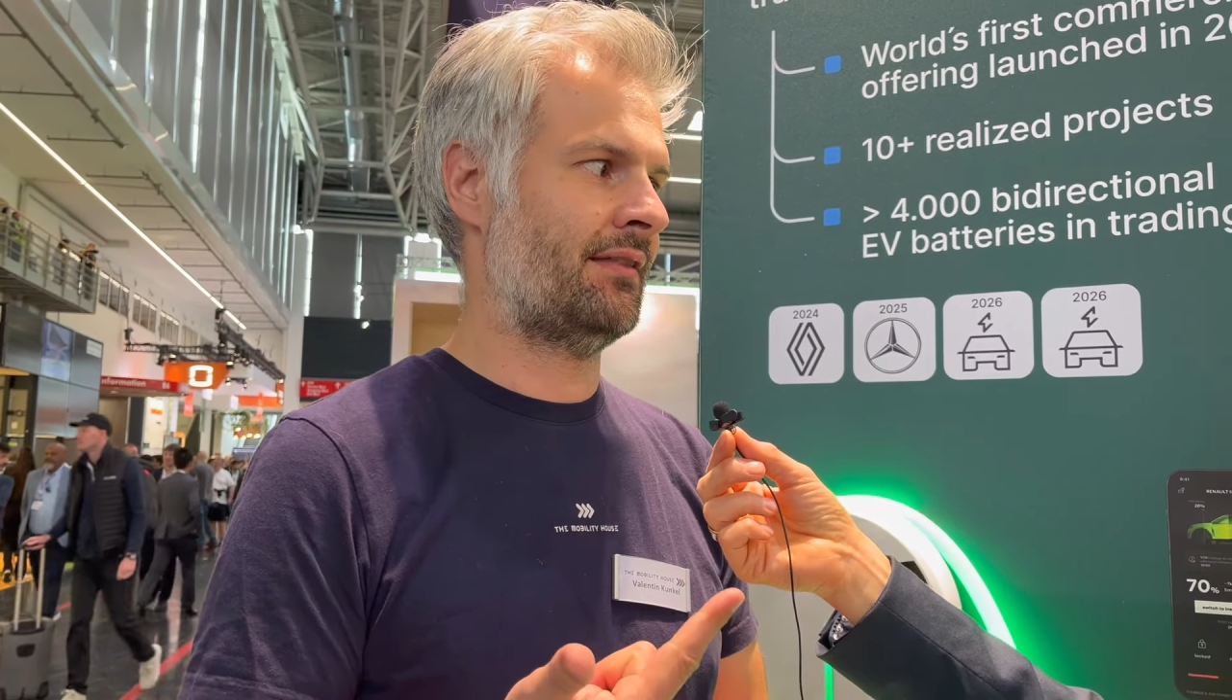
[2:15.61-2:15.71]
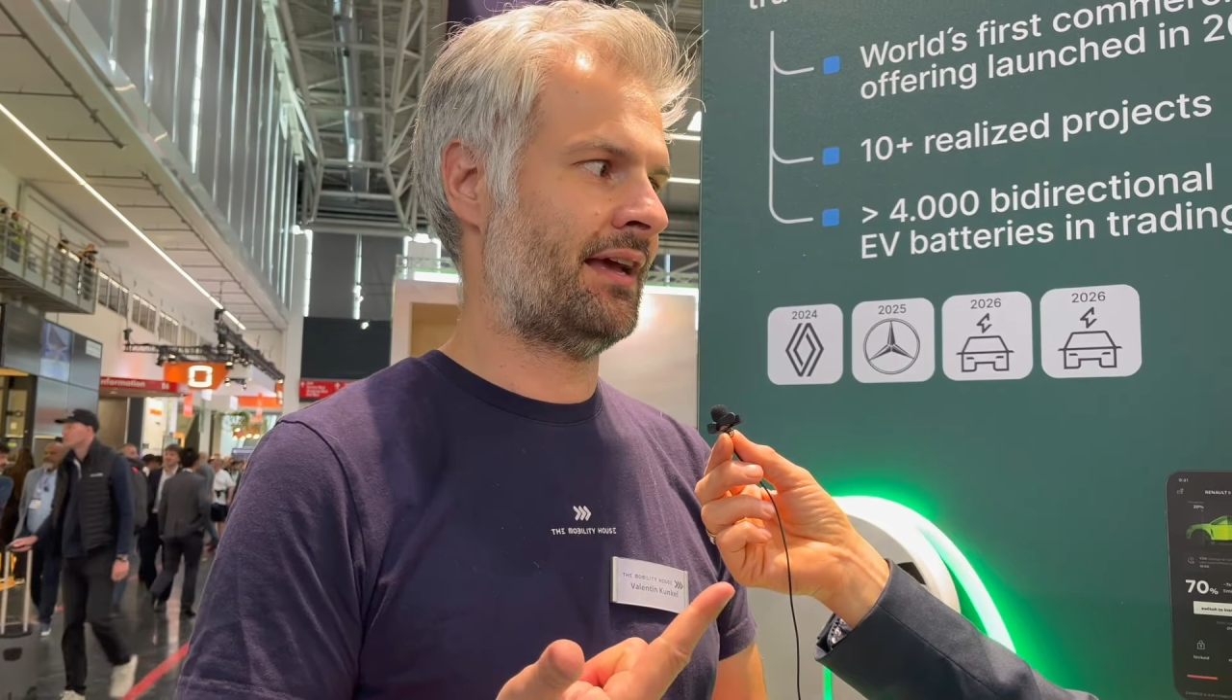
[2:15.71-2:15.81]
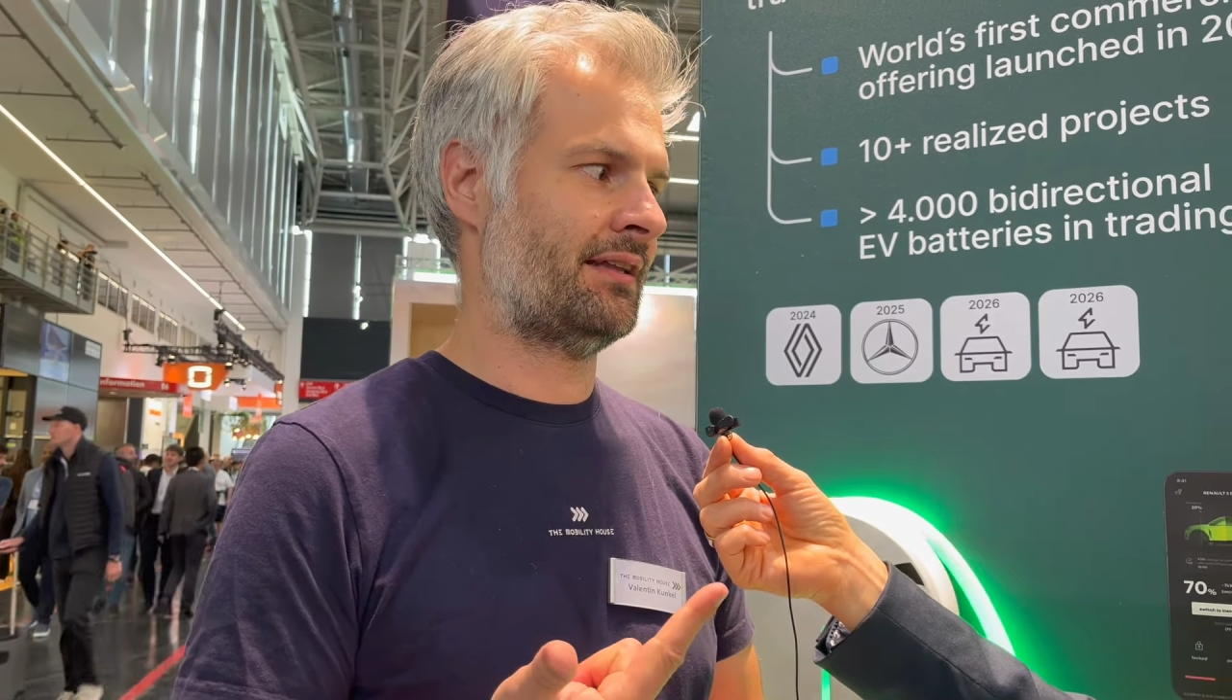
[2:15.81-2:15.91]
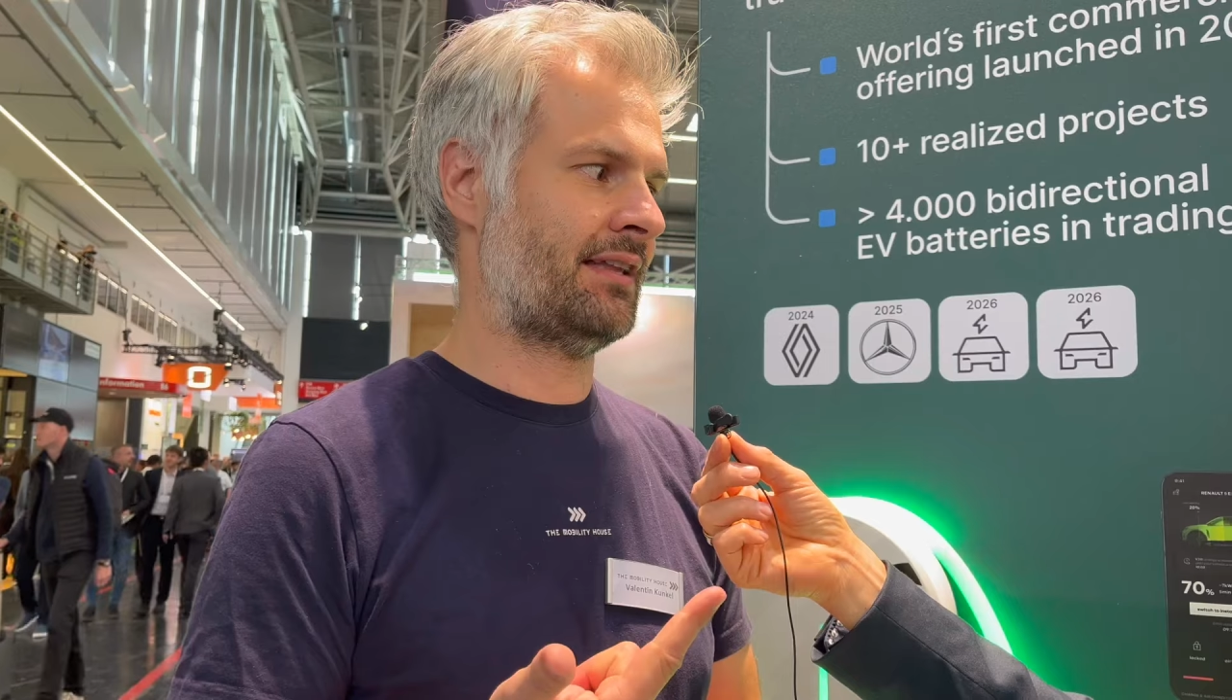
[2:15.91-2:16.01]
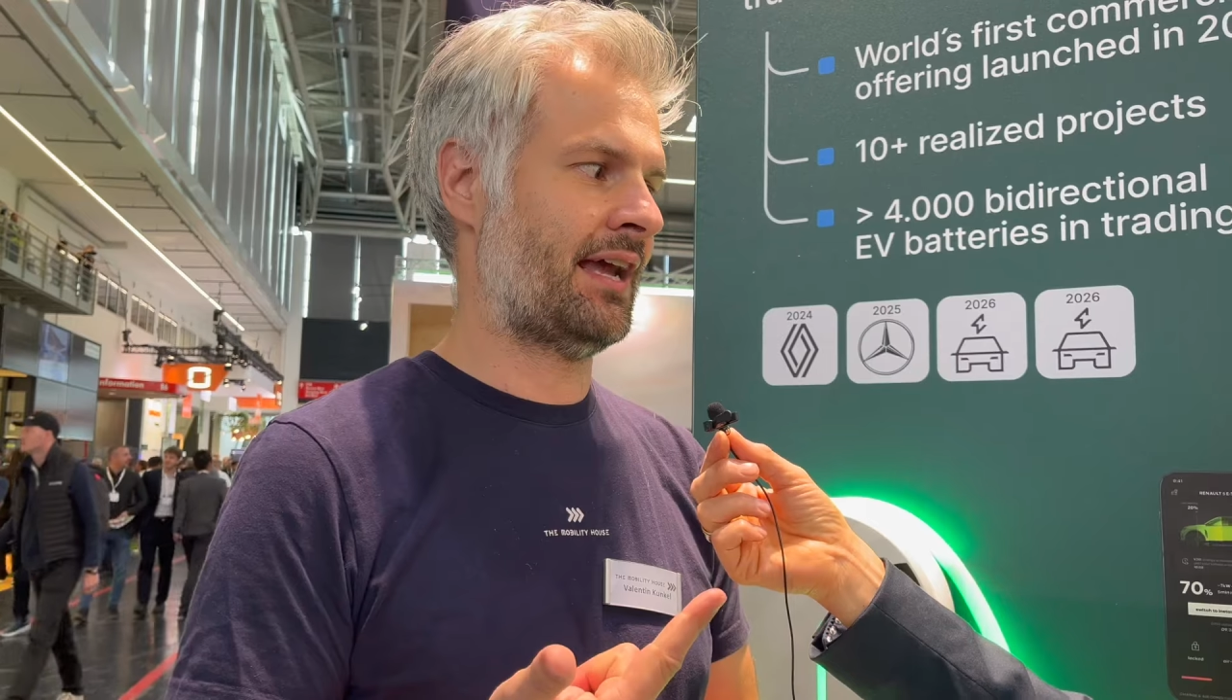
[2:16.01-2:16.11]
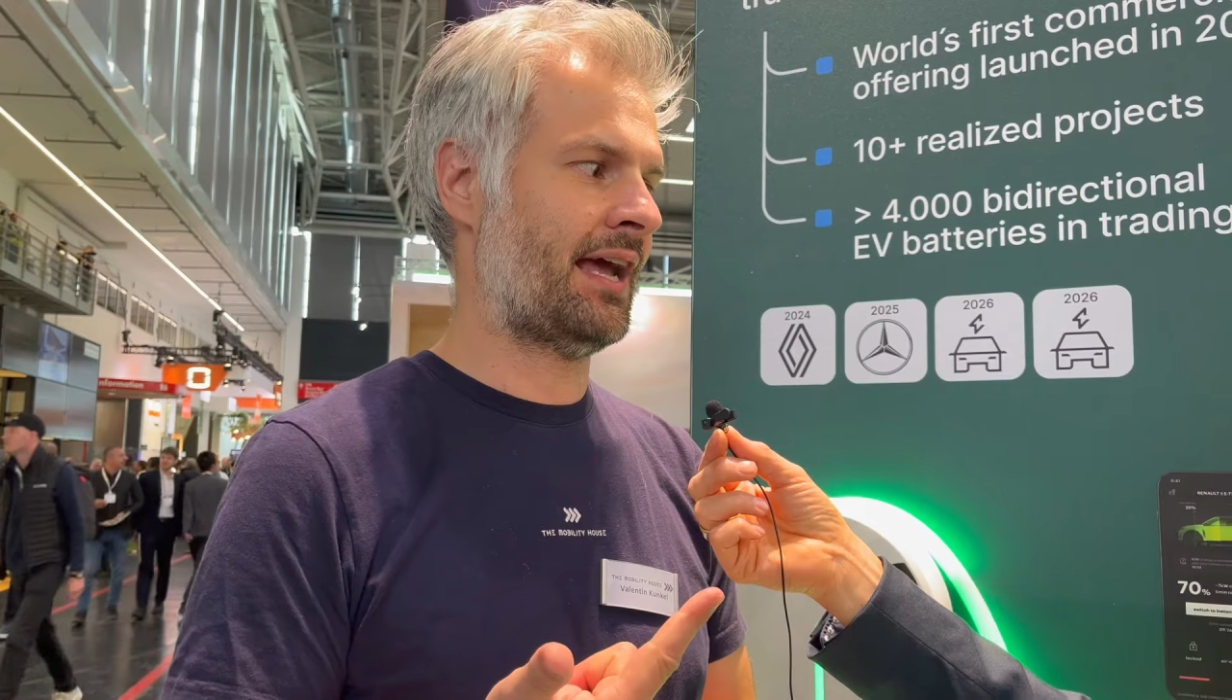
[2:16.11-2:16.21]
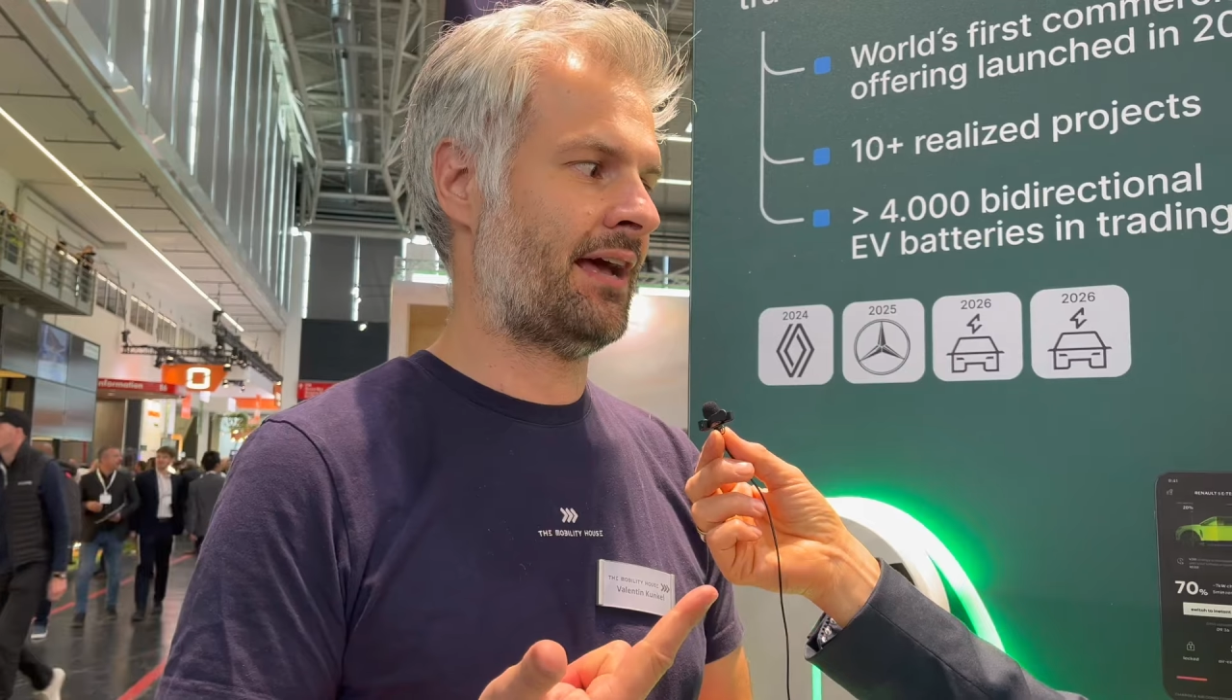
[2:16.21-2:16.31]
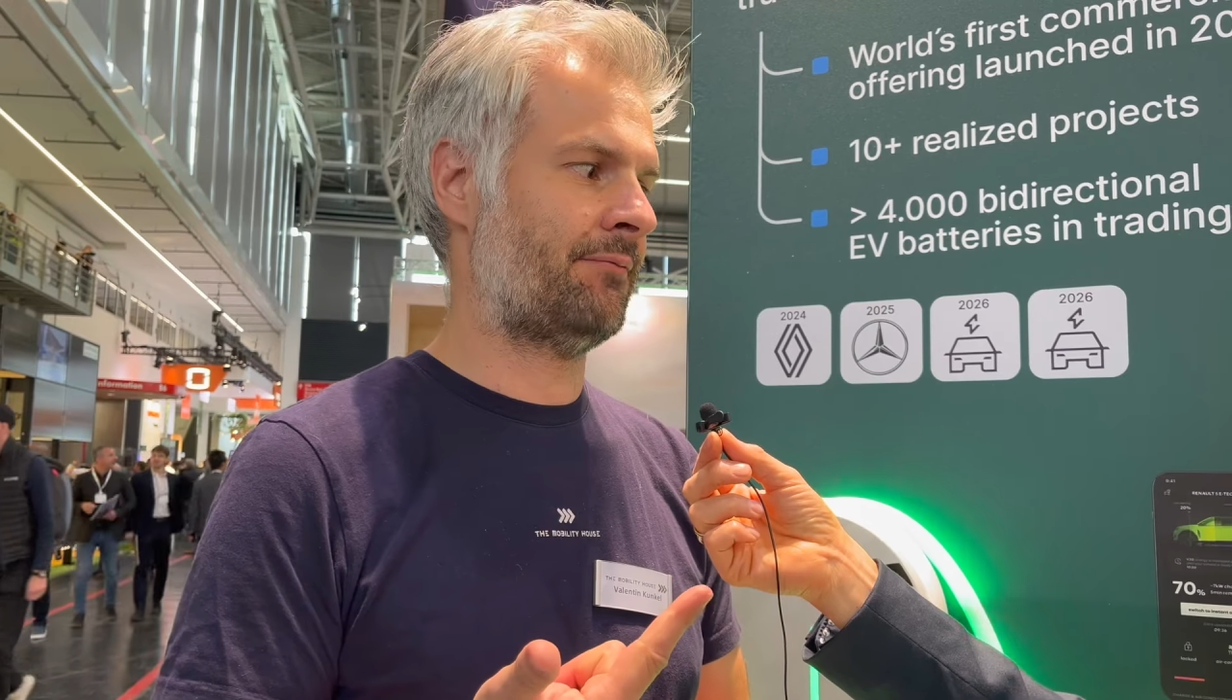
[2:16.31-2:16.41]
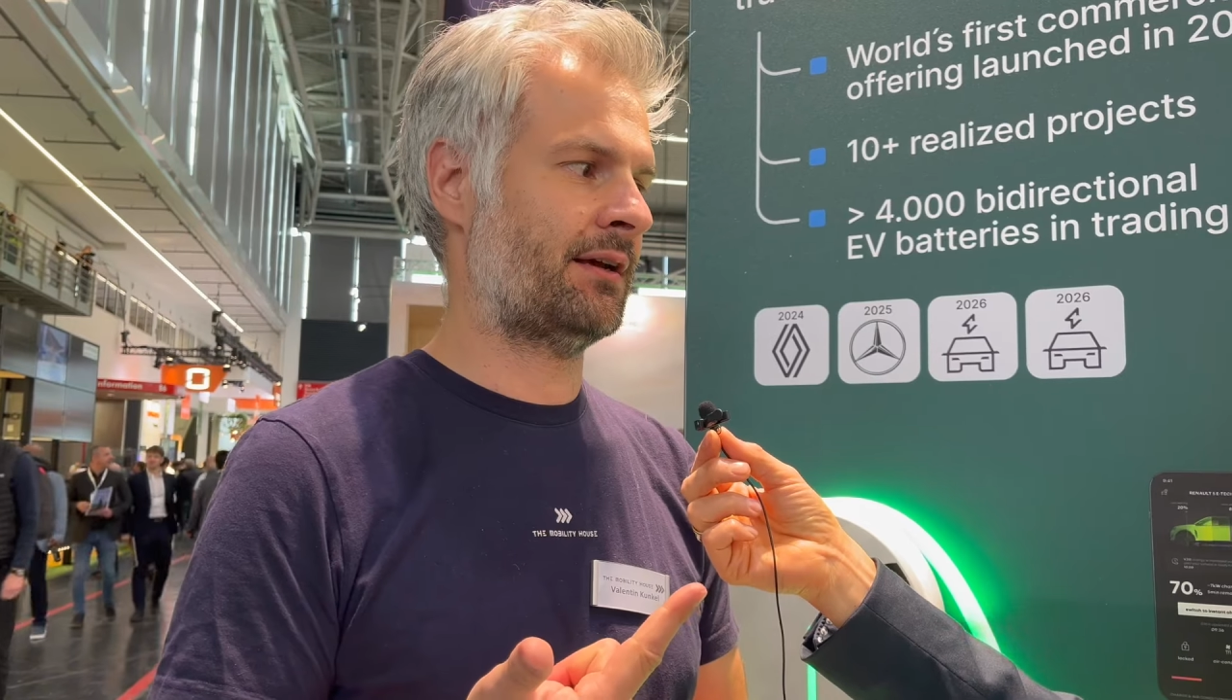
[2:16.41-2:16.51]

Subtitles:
that they have